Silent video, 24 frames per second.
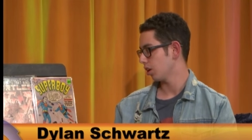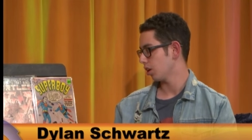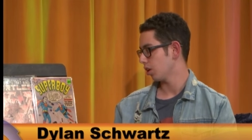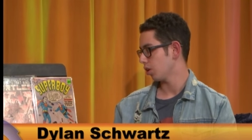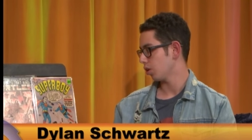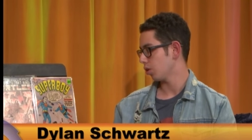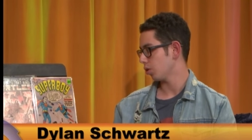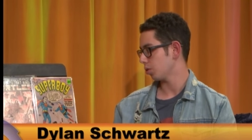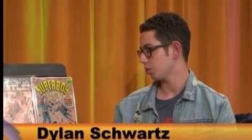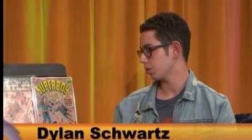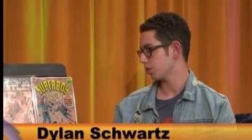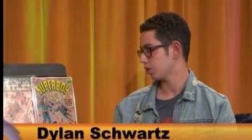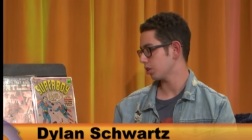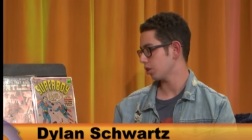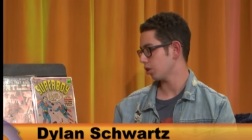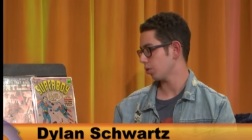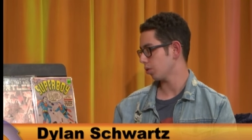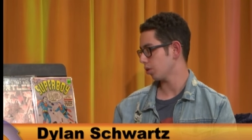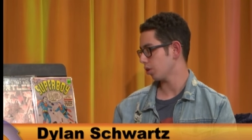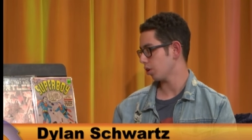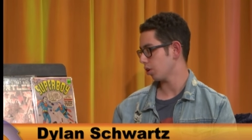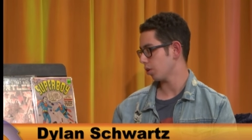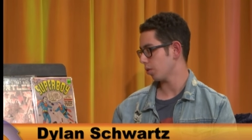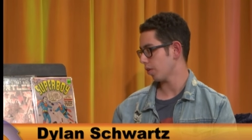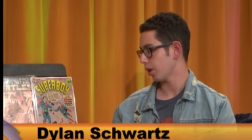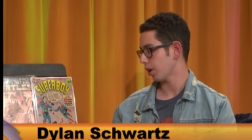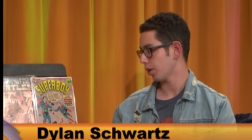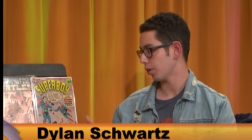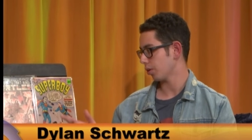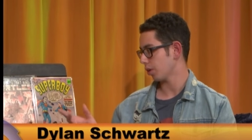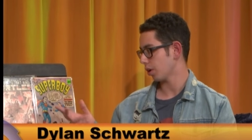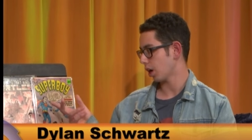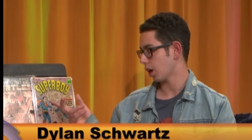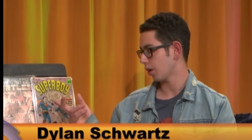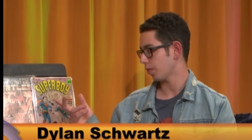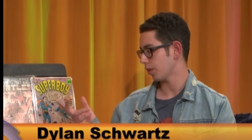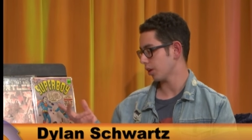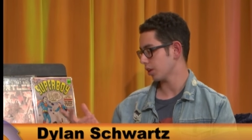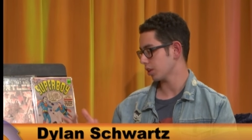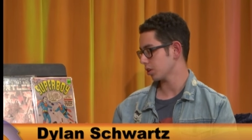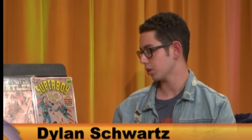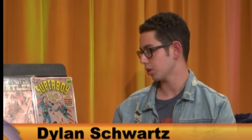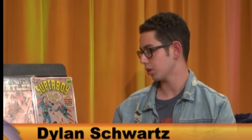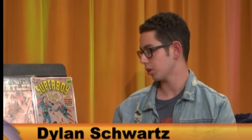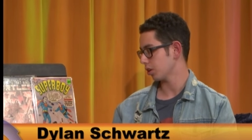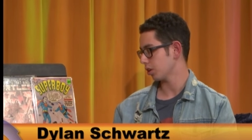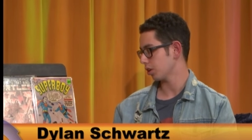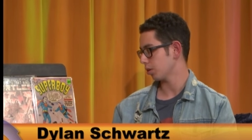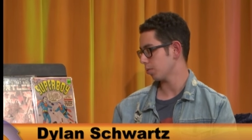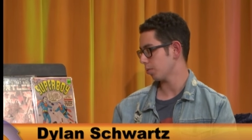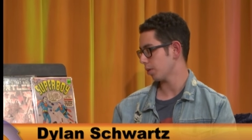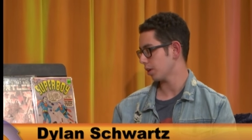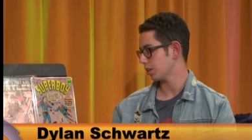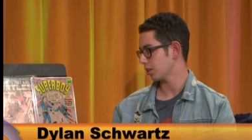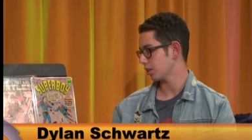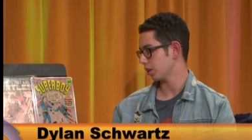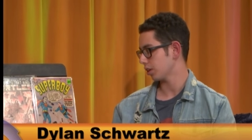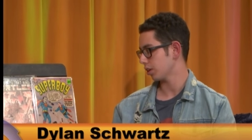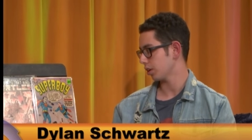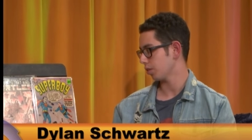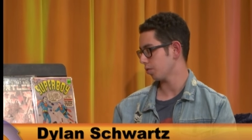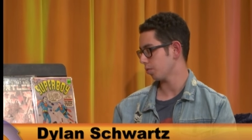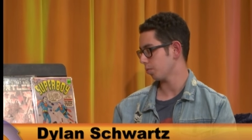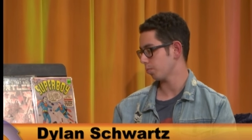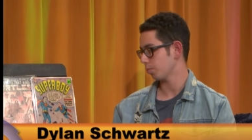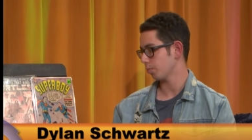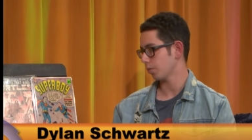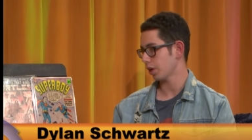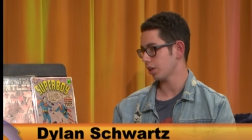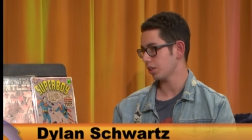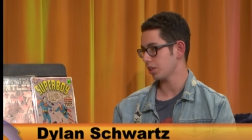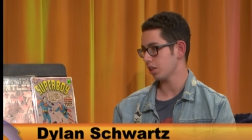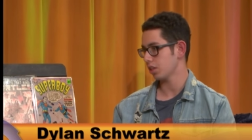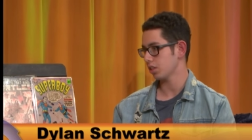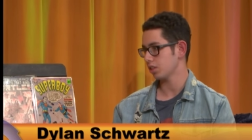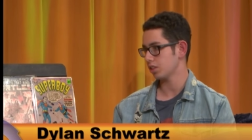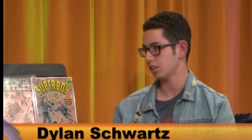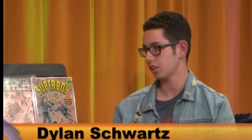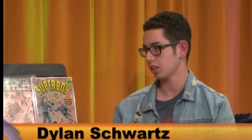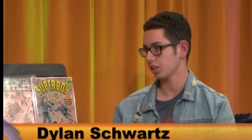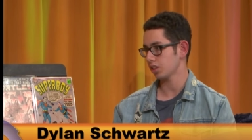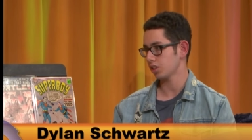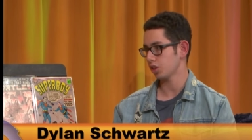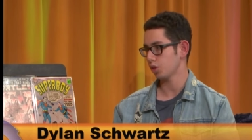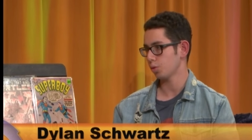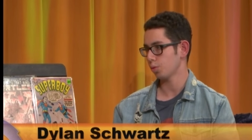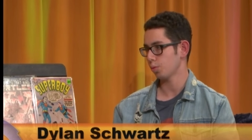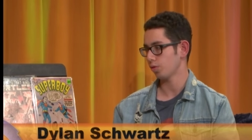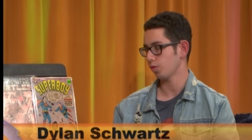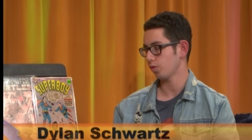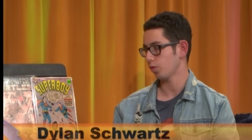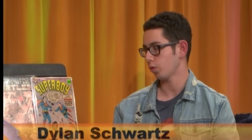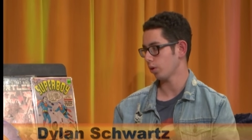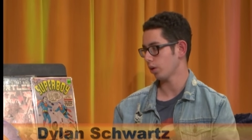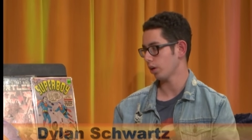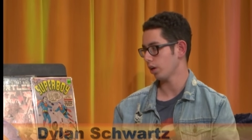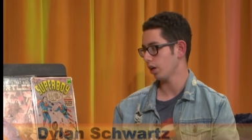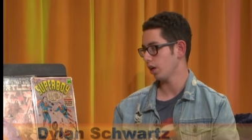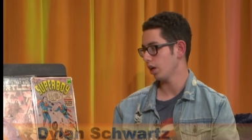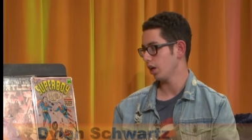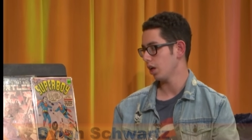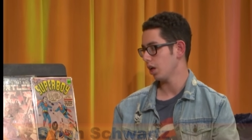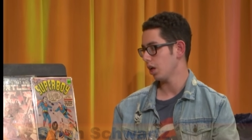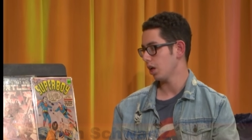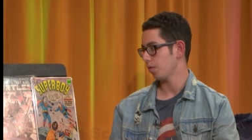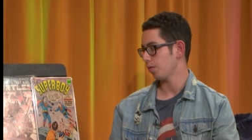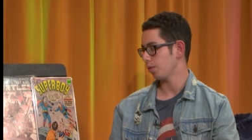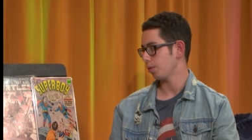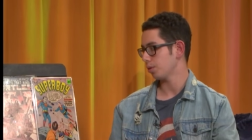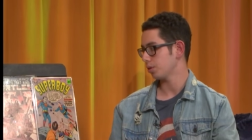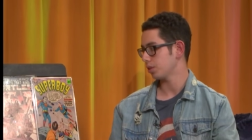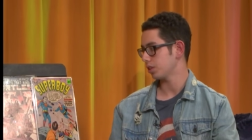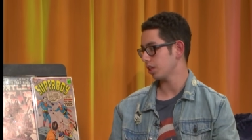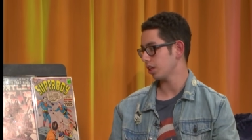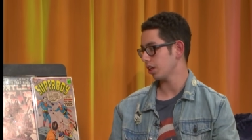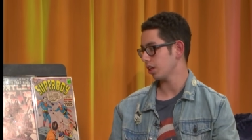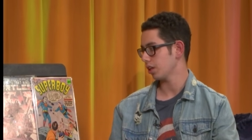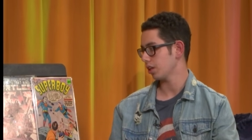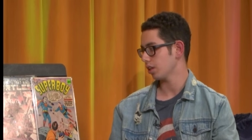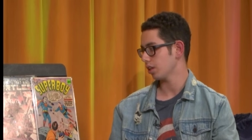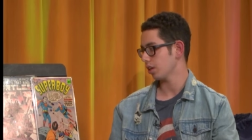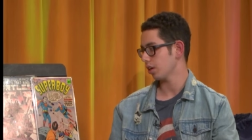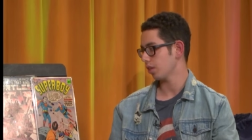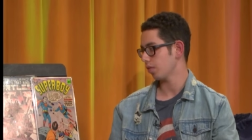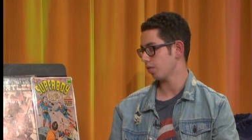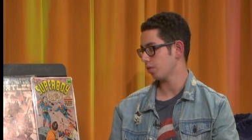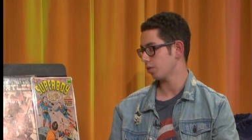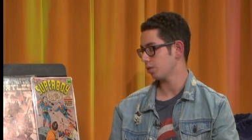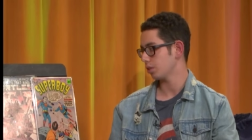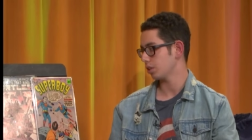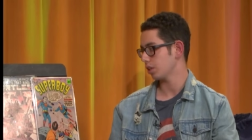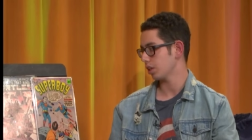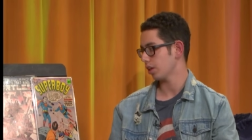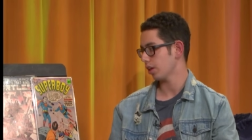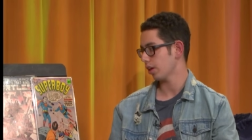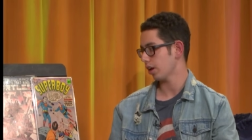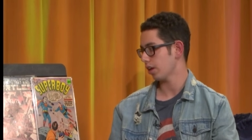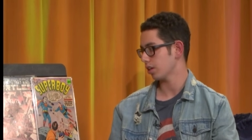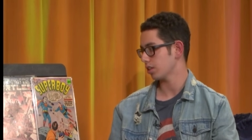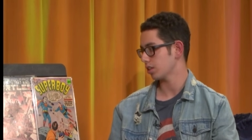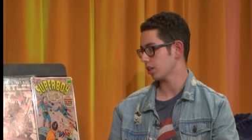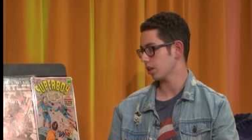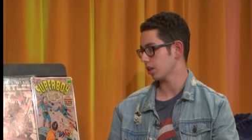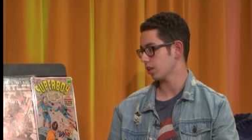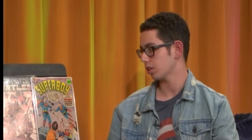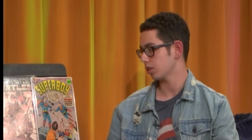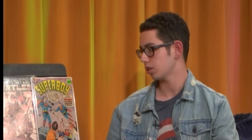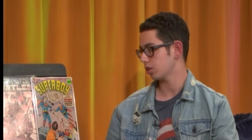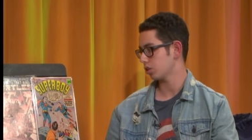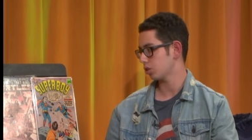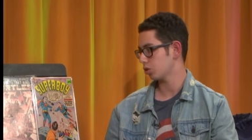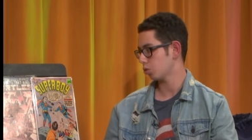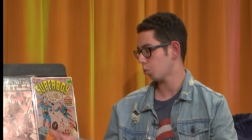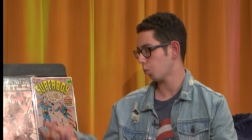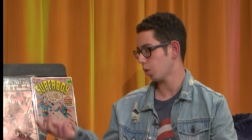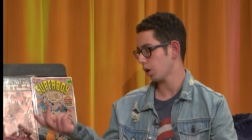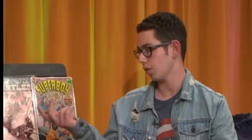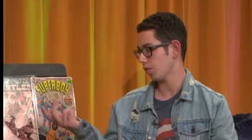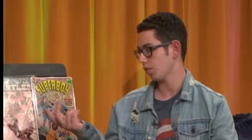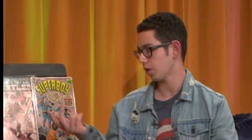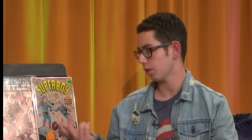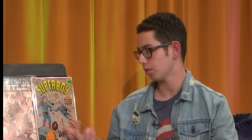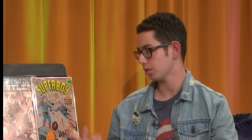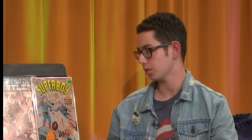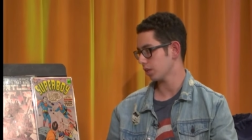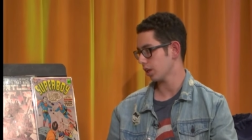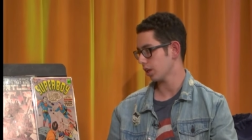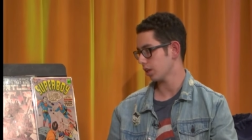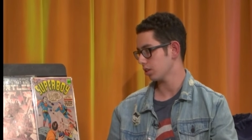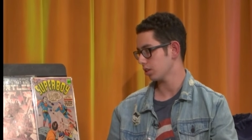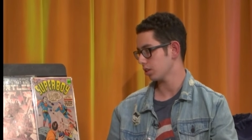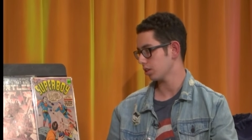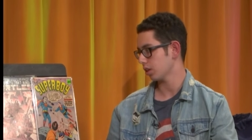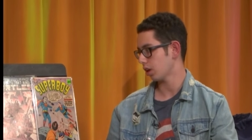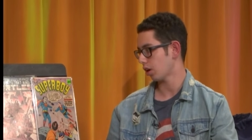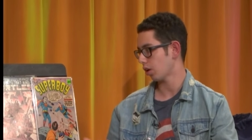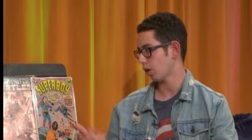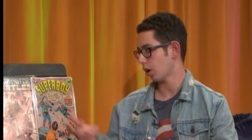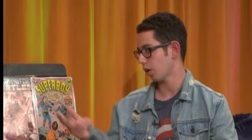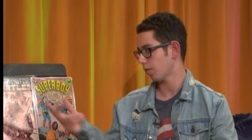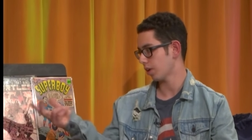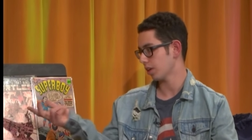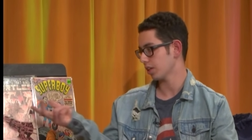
you'll know that your comics are basically from 1960 or before. If you see that it says 25 cents, I don't have an